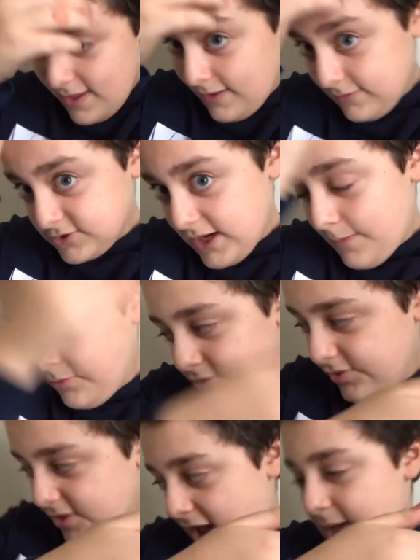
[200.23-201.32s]
I'll try to upload
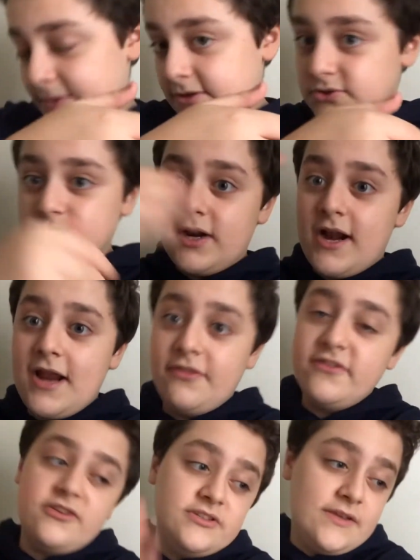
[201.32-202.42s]
that, and then also try to edit the
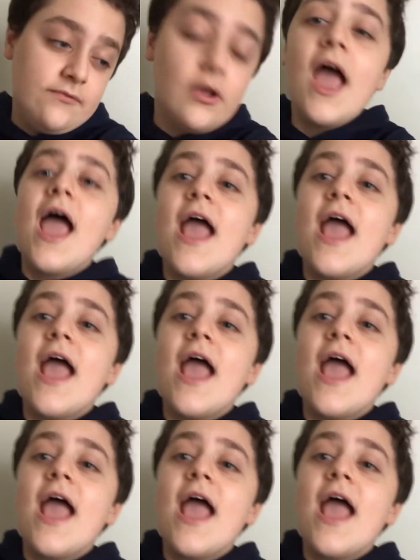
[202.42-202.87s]
New Year's Eve vlog.